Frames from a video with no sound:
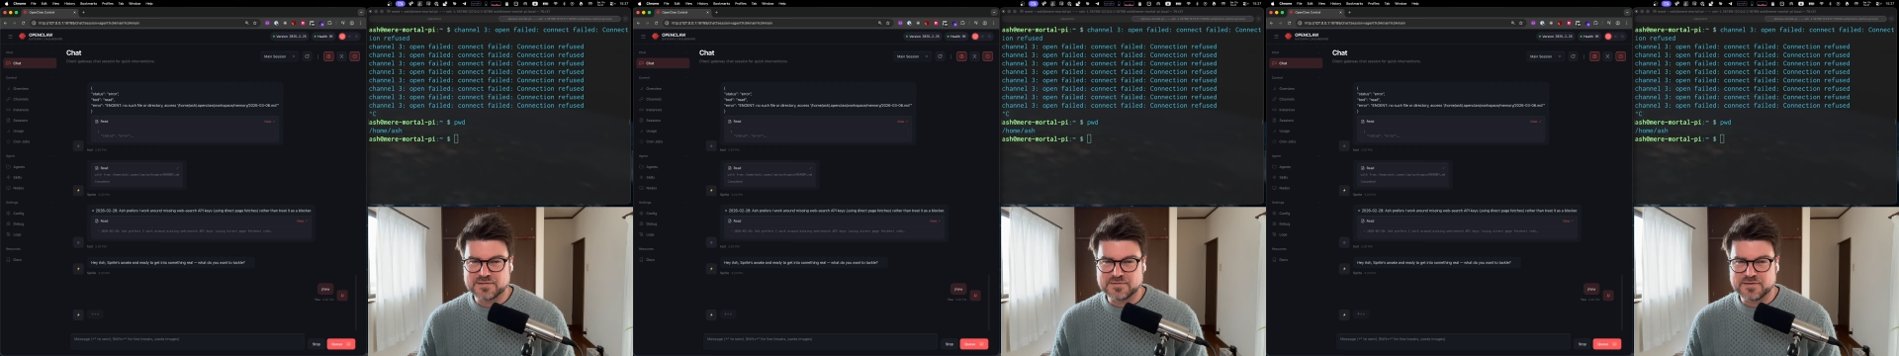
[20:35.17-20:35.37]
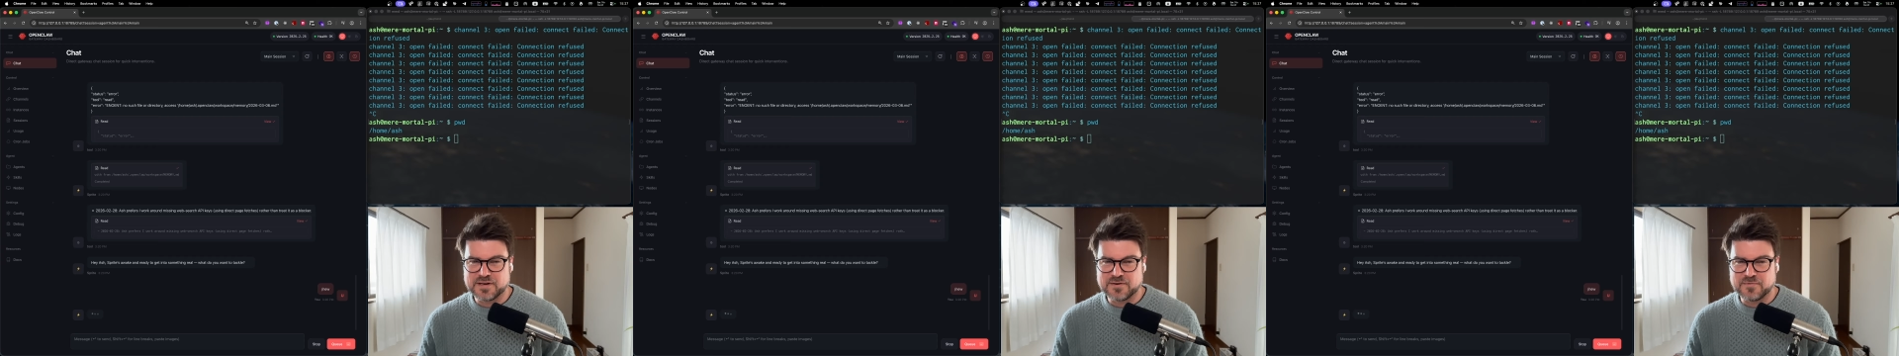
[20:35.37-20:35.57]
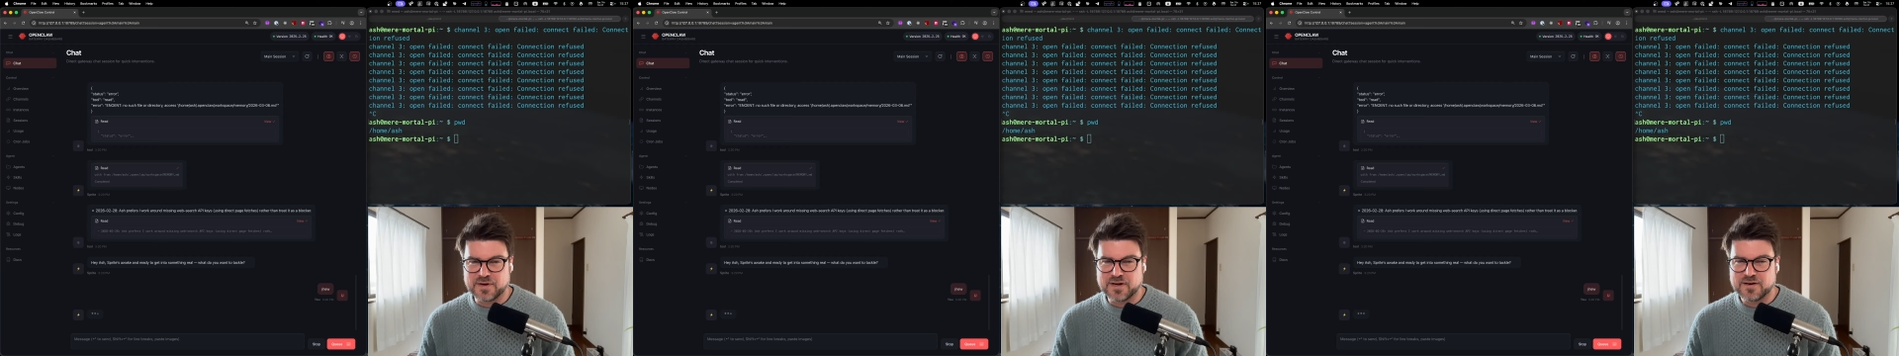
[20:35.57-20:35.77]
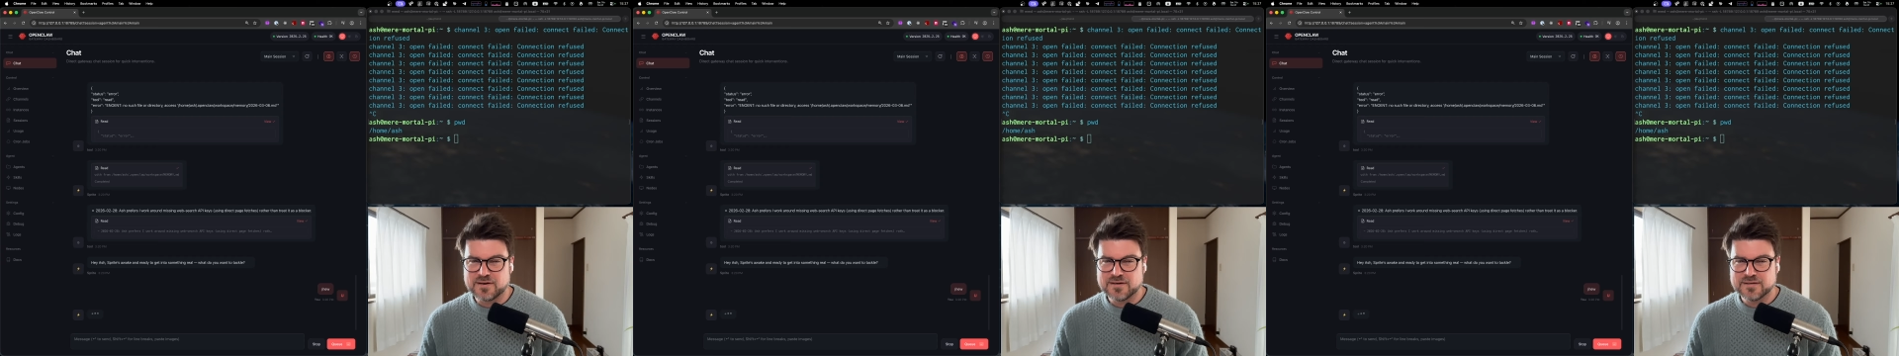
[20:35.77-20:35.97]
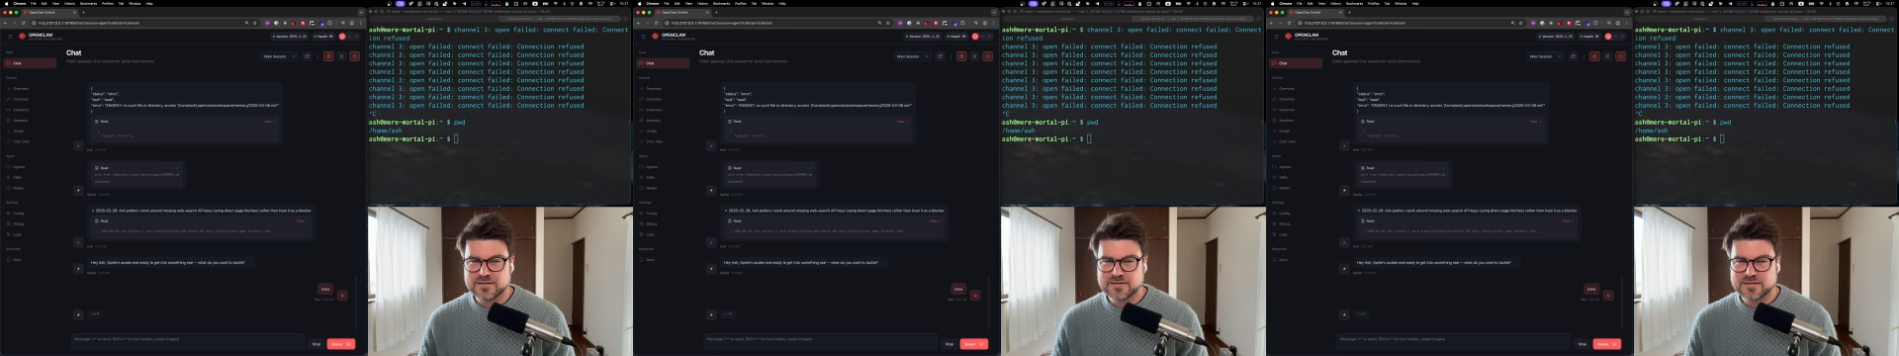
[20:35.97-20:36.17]
here we
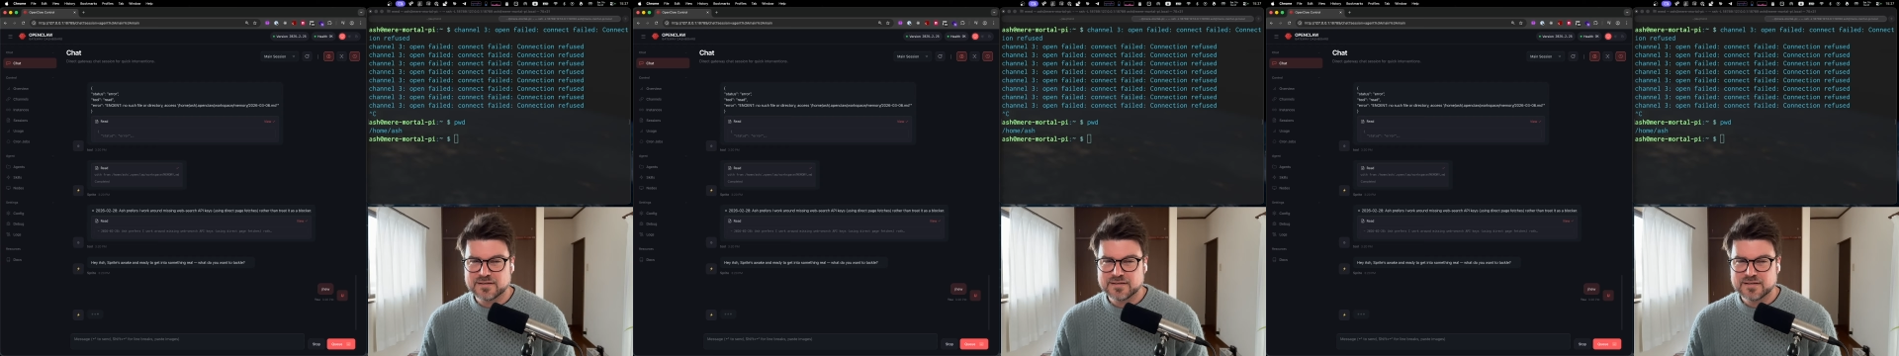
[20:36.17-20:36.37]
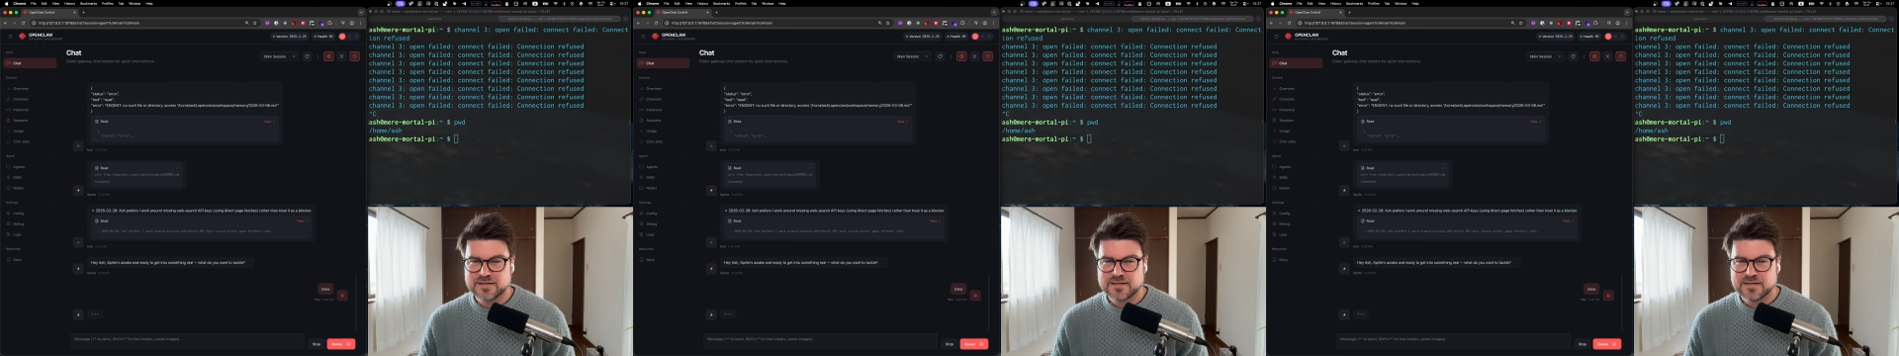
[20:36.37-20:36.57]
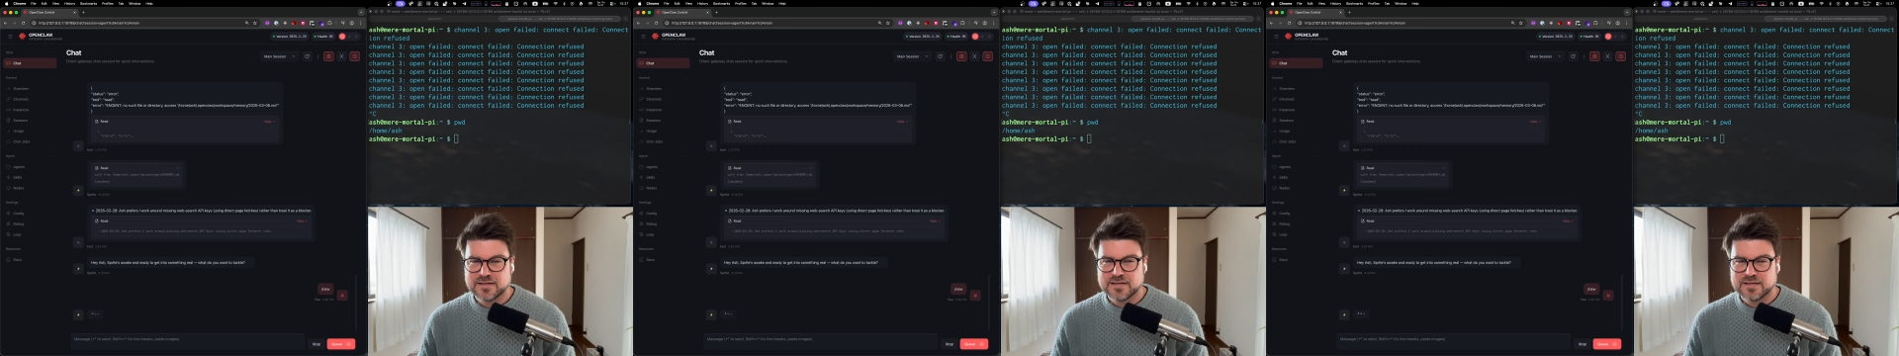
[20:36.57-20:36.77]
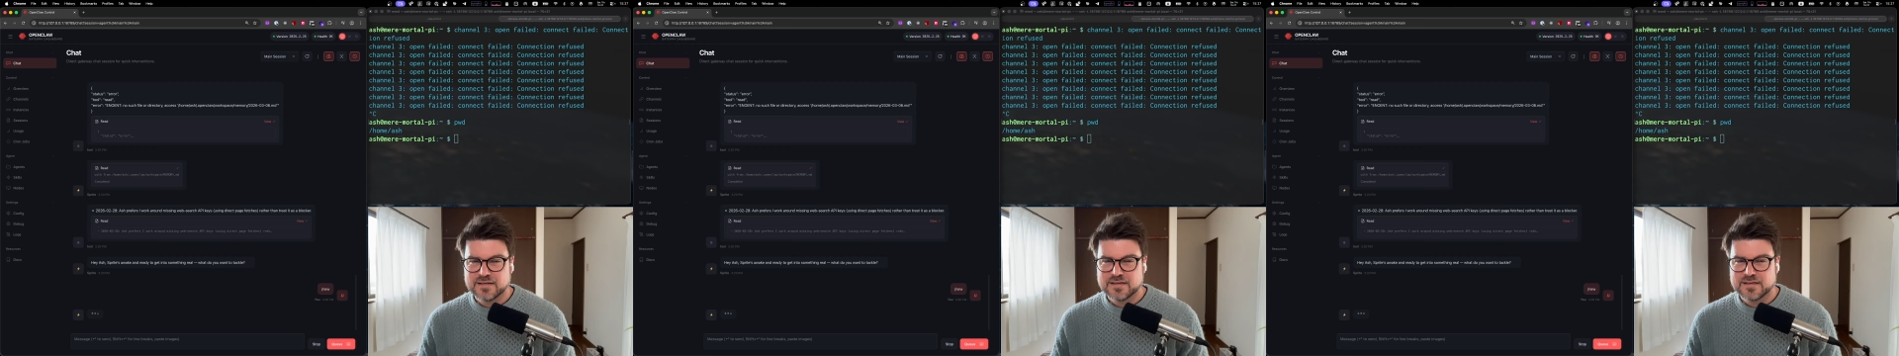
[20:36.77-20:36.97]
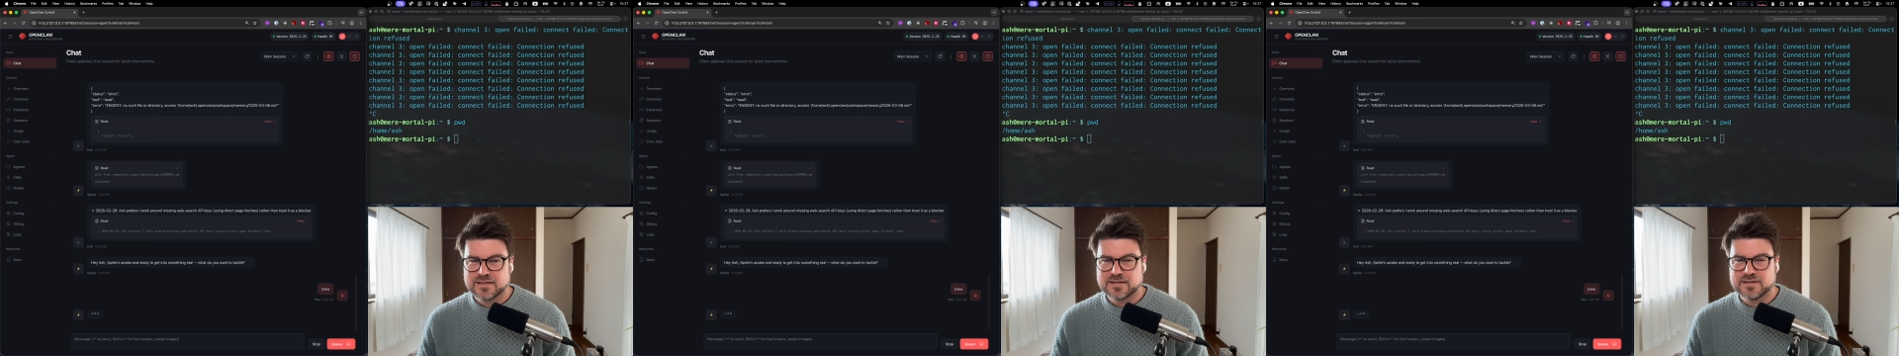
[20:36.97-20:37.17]
are,
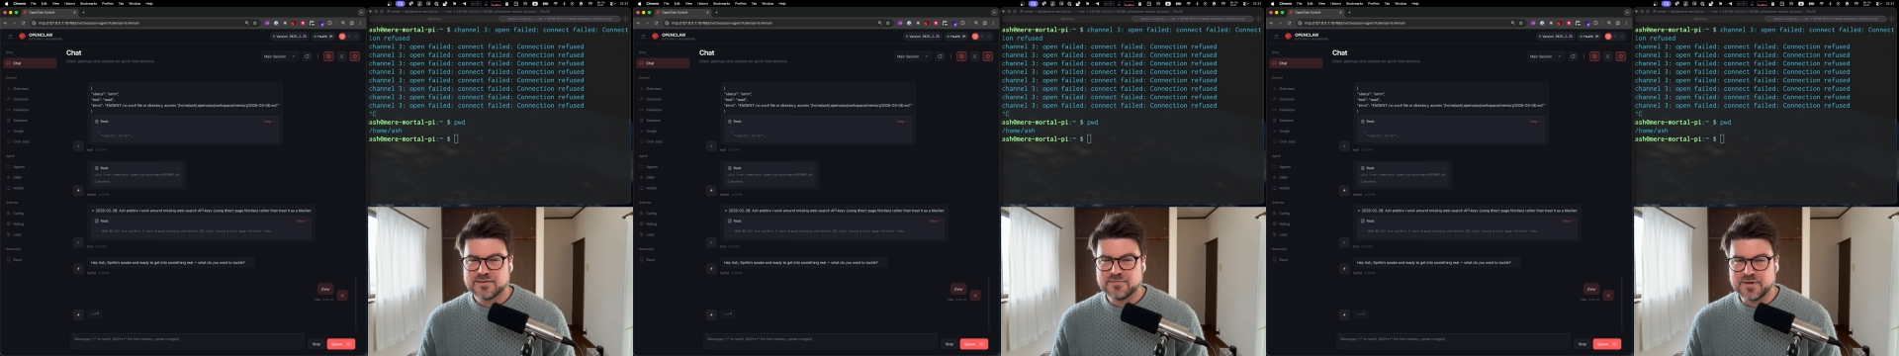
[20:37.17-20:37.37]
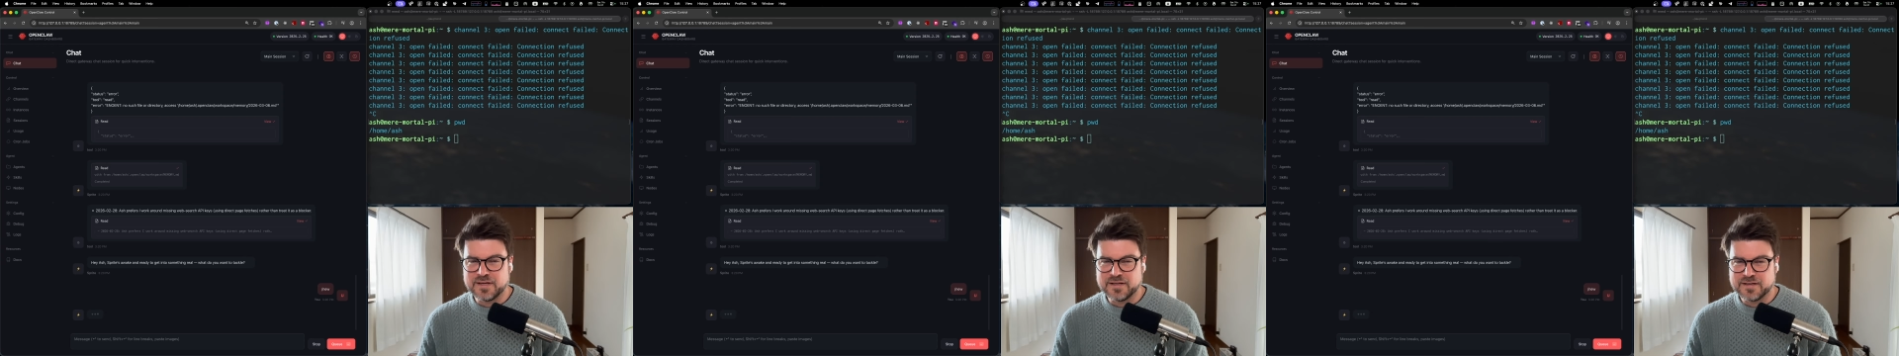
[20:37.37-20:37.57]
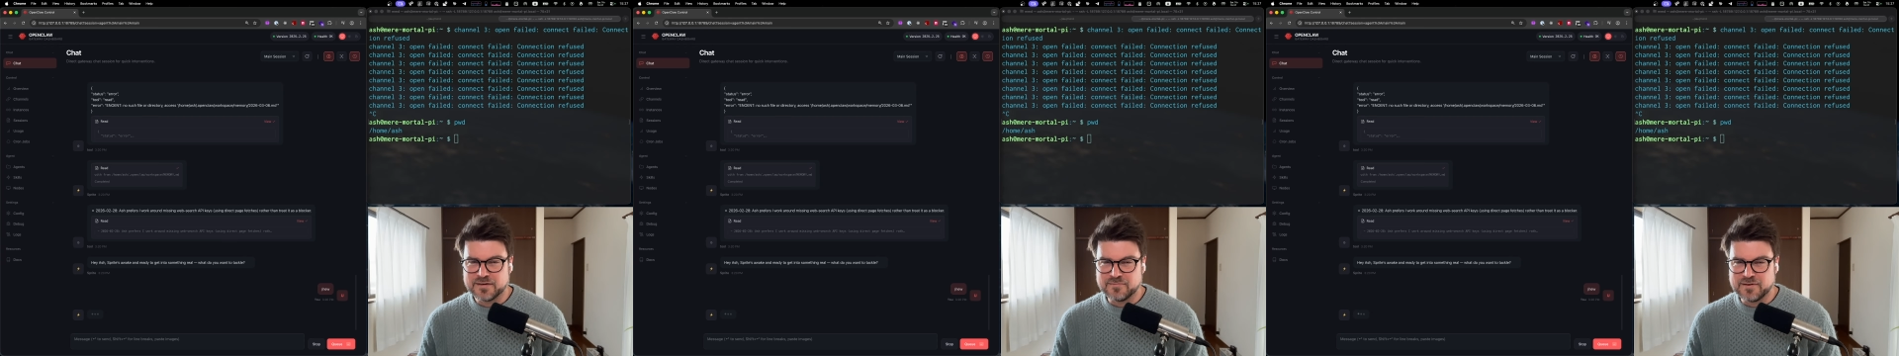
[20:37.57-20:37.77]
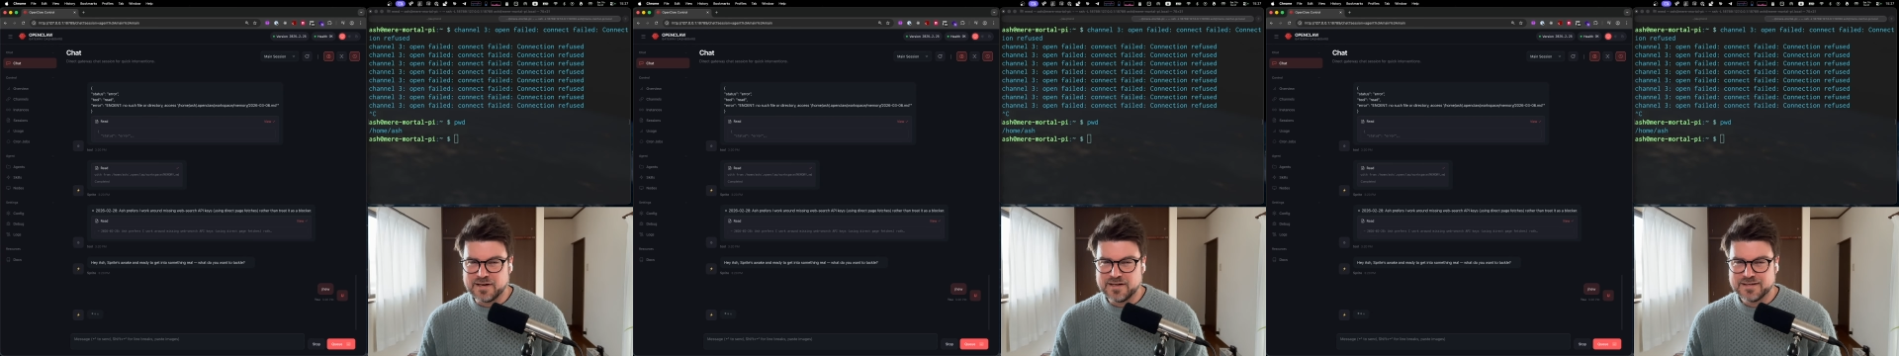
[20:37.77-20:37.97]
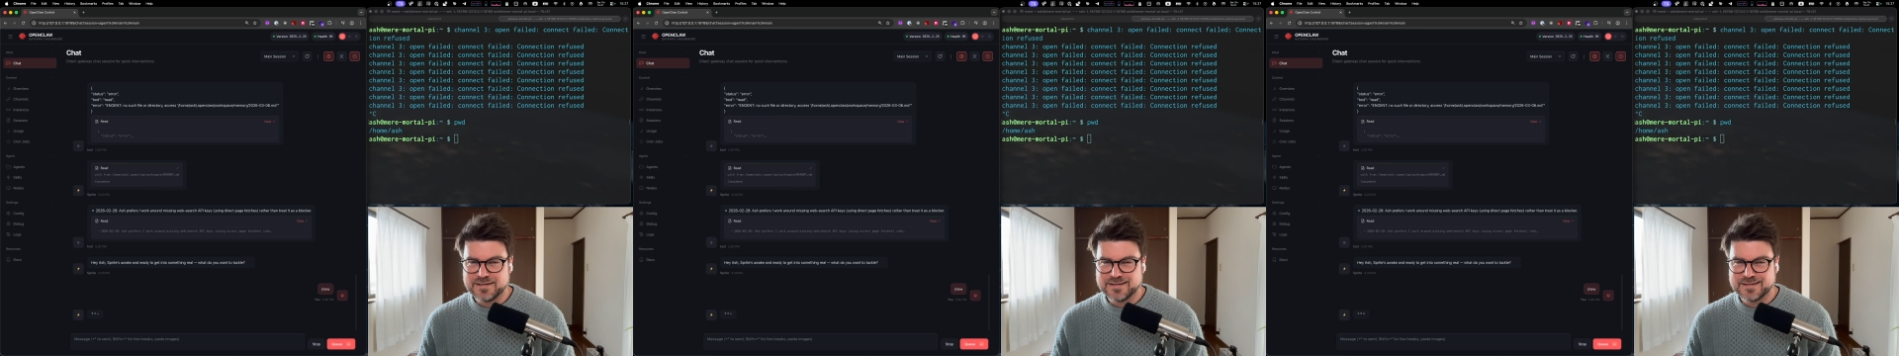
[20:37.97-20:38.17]
waiting and
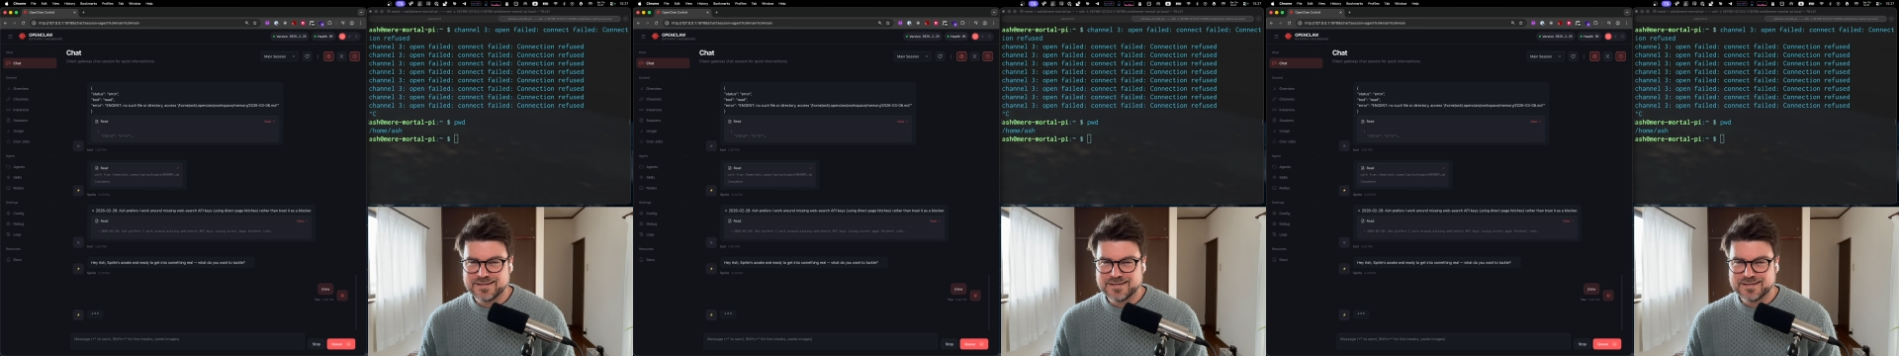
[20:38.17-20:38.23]
waiting.